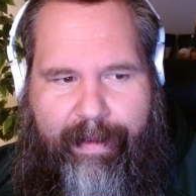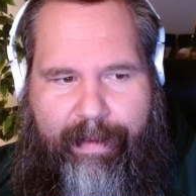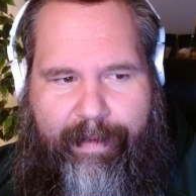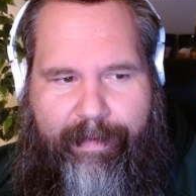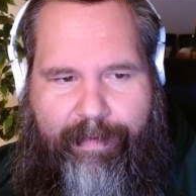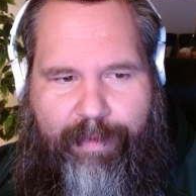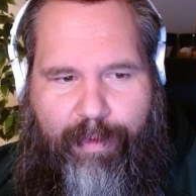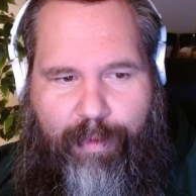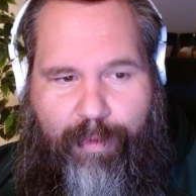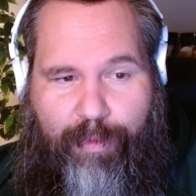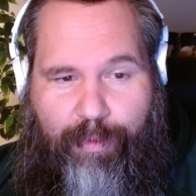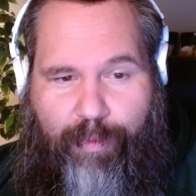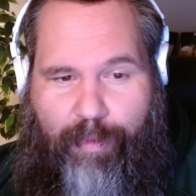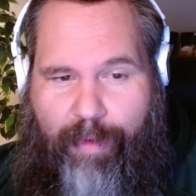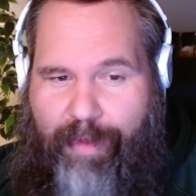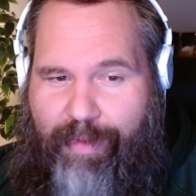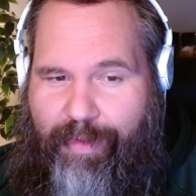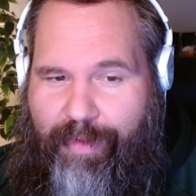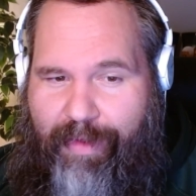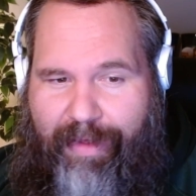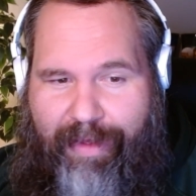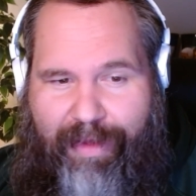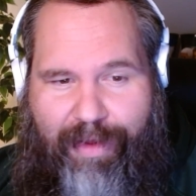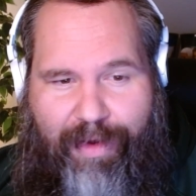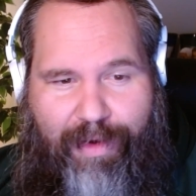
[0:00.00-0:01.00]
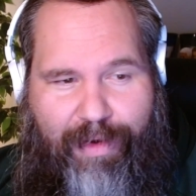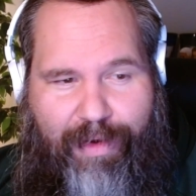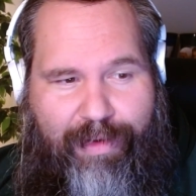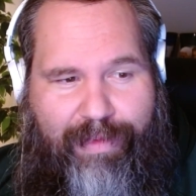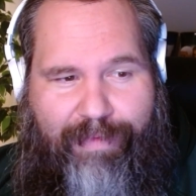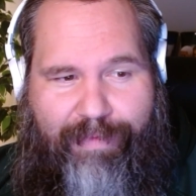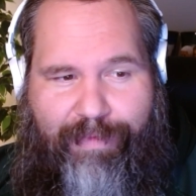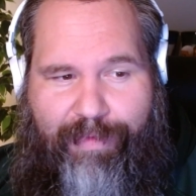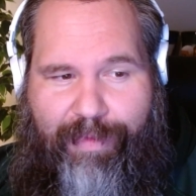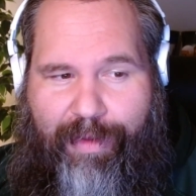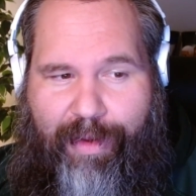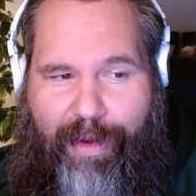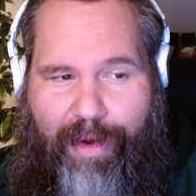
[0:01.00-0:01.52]
those rushing yards
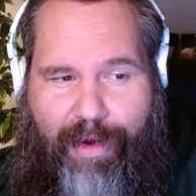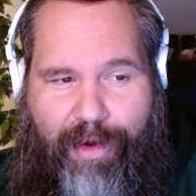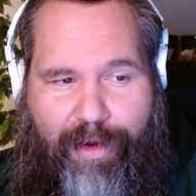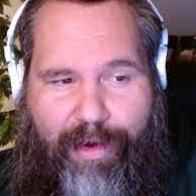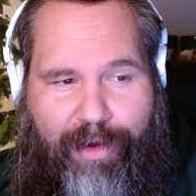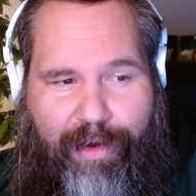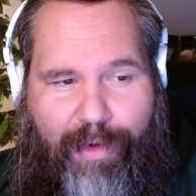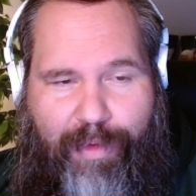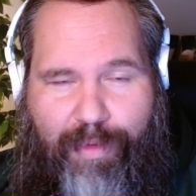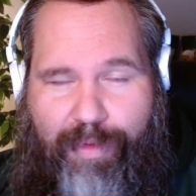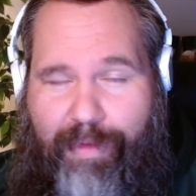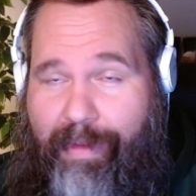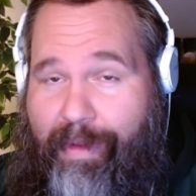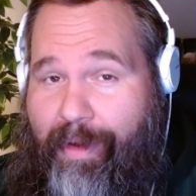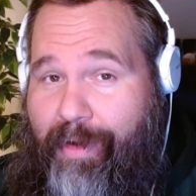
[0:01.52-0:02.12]
for the Argos.